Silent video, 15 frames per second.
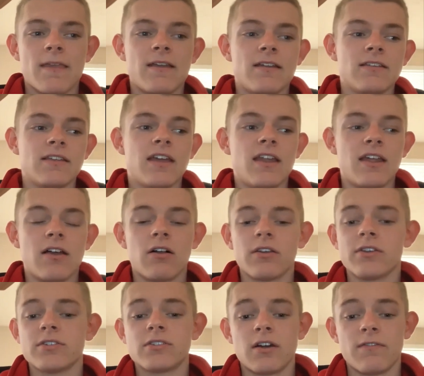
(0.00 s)
and getting all
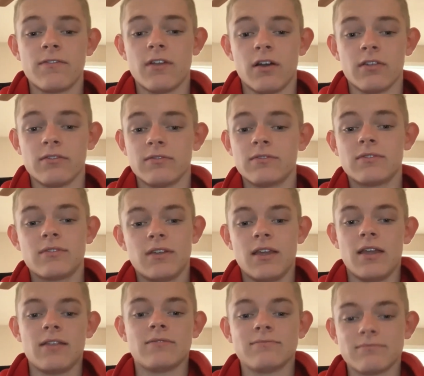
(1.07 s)
your stuff done.
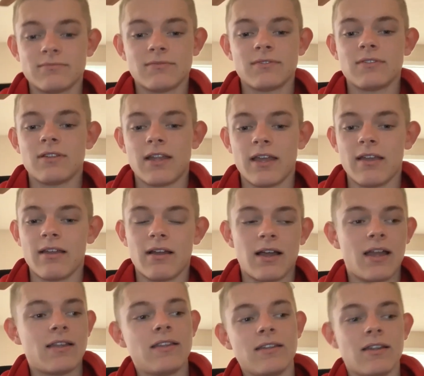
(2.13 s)
And like
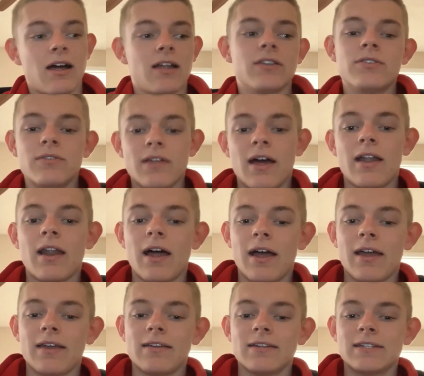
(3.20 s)
I did not do that.
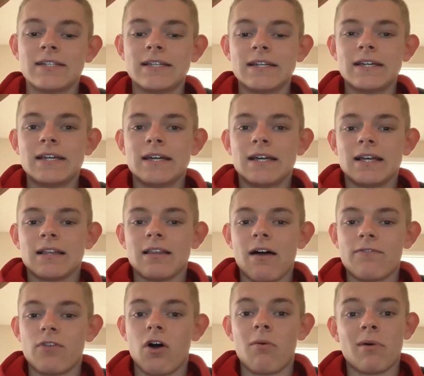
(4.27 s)
I
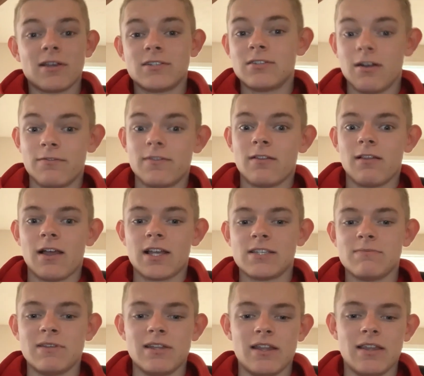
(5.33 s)
left all my stuff to the last
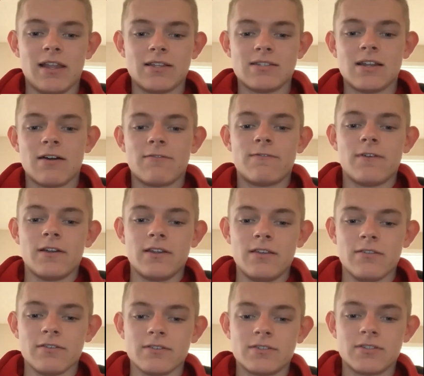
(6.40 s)
minute and that's not fun
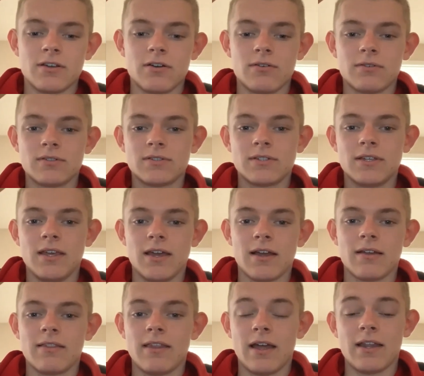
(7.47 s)
either. So yeah,
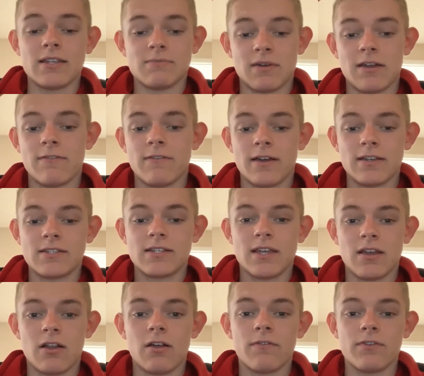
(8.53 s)
that is my advice.
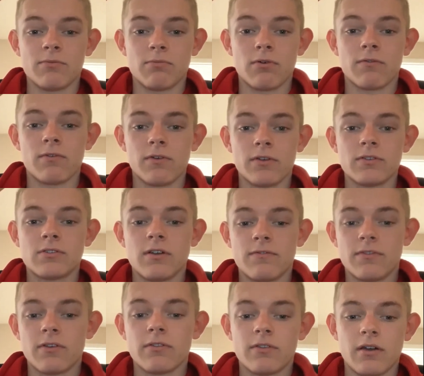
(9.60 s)
Get all of your portfolio stuff
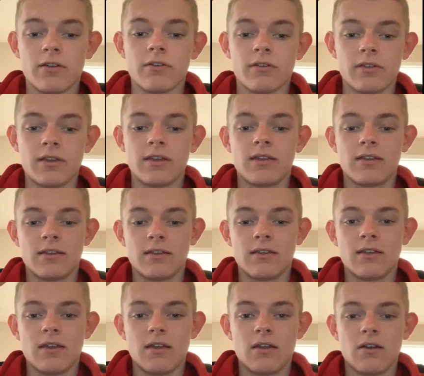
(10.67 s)
done early.
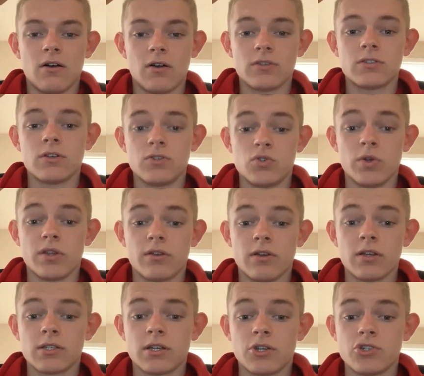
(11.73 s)
Also join the
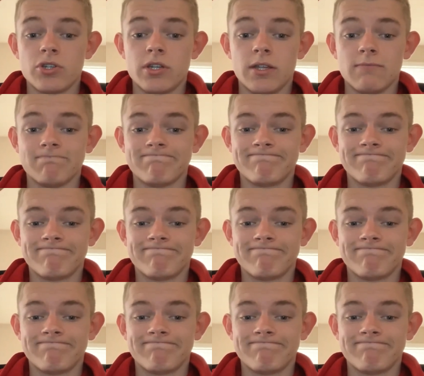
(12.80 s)
cross country team.